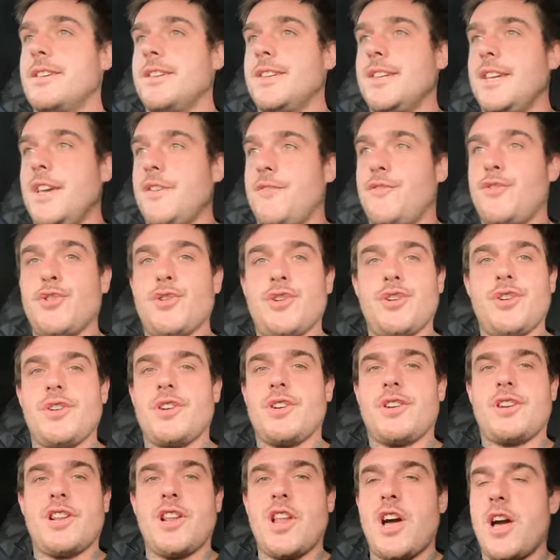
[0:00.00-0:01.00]
If you're
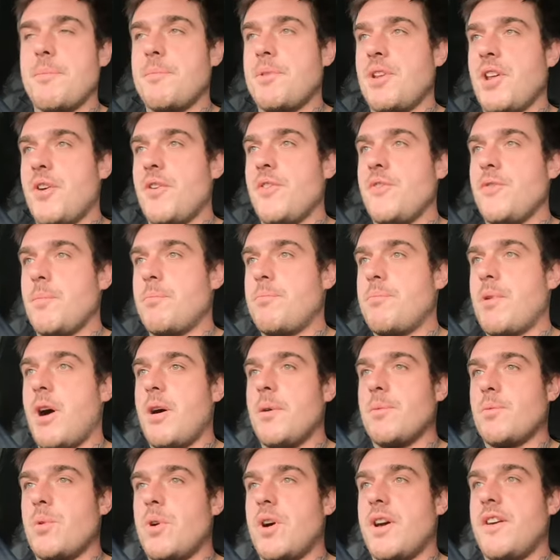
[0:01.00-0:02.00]
climbing over
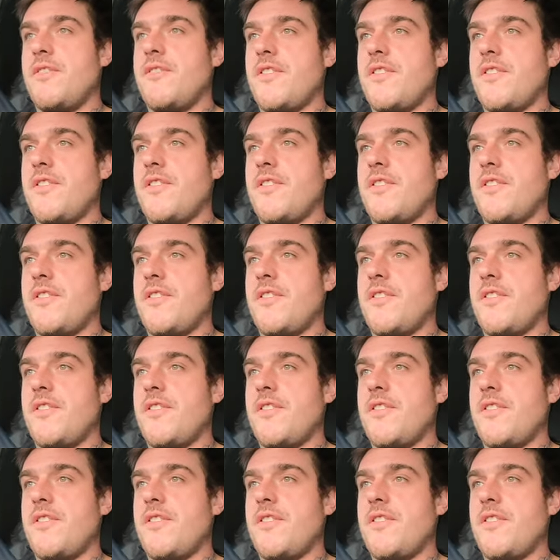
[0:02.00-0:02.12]
barbed wire